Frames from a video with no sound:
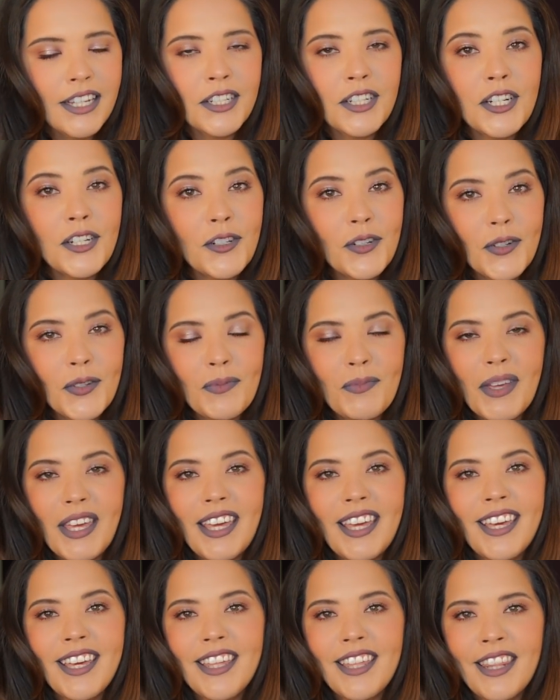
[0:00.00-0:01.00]
she told
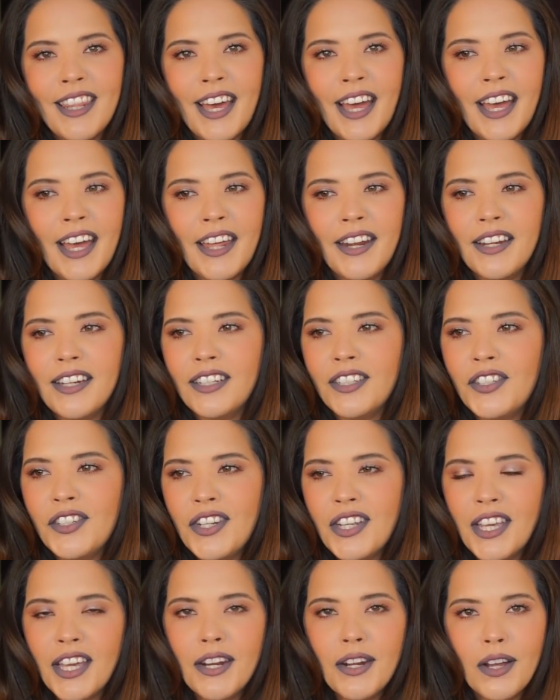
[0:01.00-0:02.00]
me that
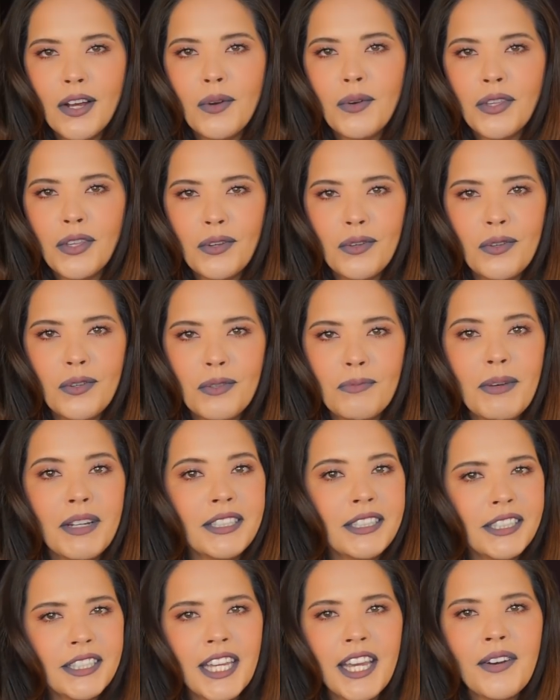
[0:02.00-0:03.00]
she cannot use
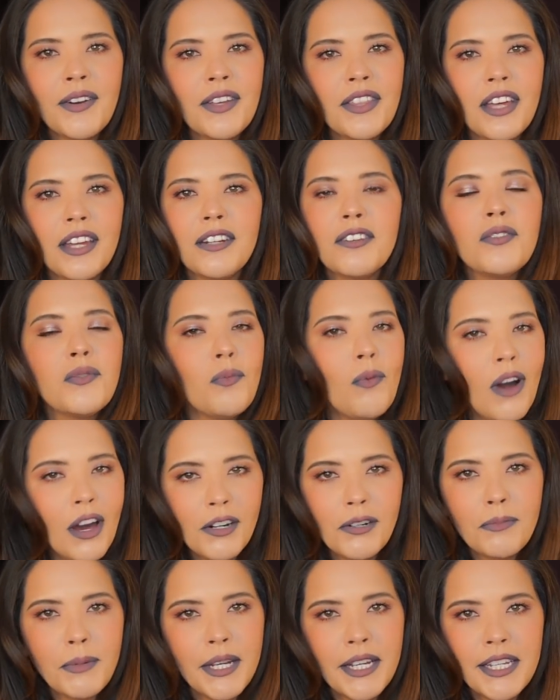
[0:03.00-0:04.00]
mascara that is
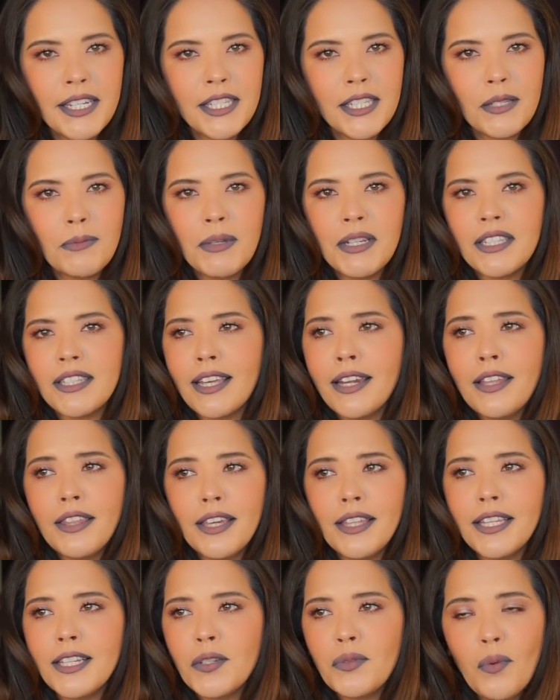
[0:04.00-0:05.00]
water-based because
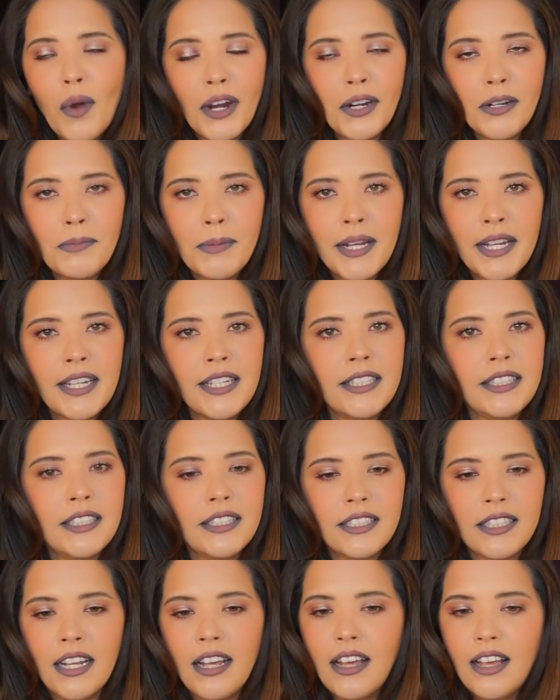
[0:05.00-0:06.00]
anything that's
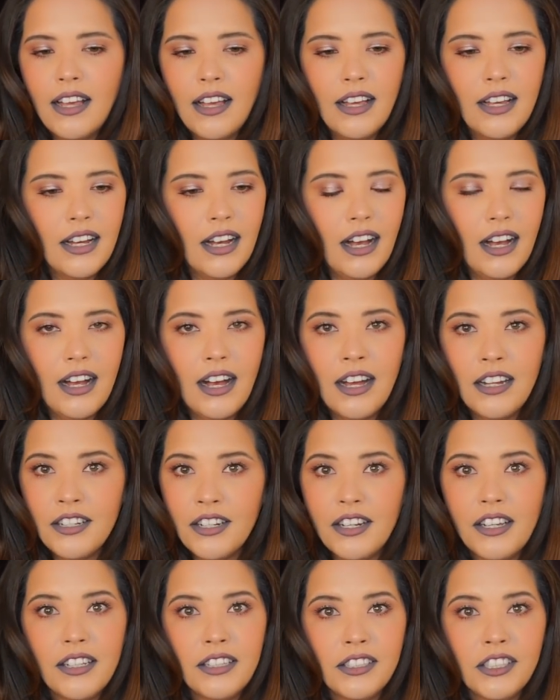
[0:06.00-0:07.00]
water-based
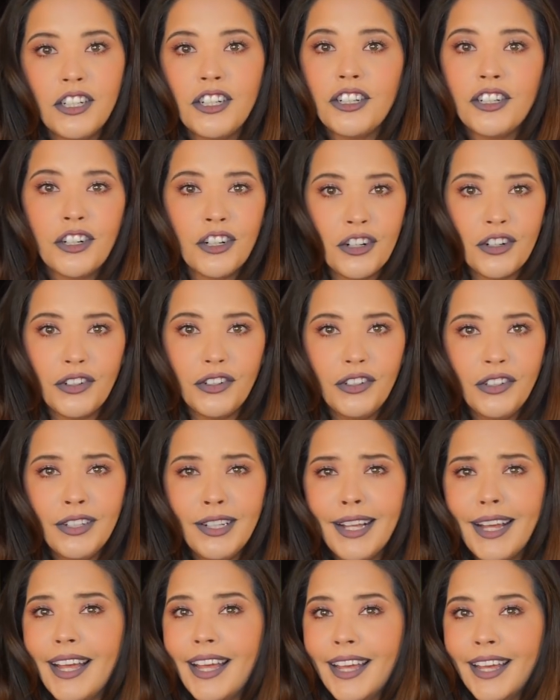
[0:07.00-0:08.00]
undoes her
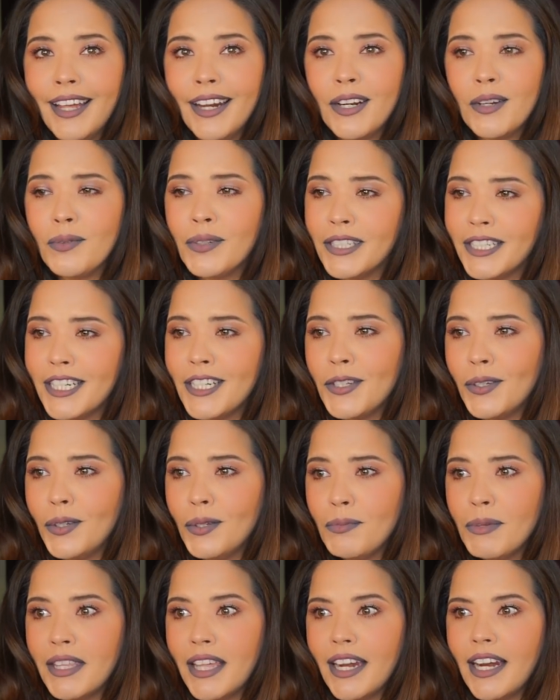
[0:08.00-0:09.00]
curl. And when she
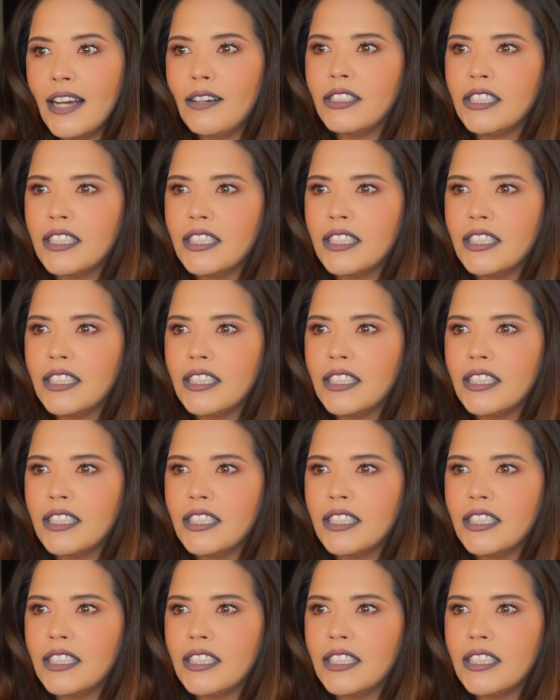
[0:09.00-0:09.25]
told me that, I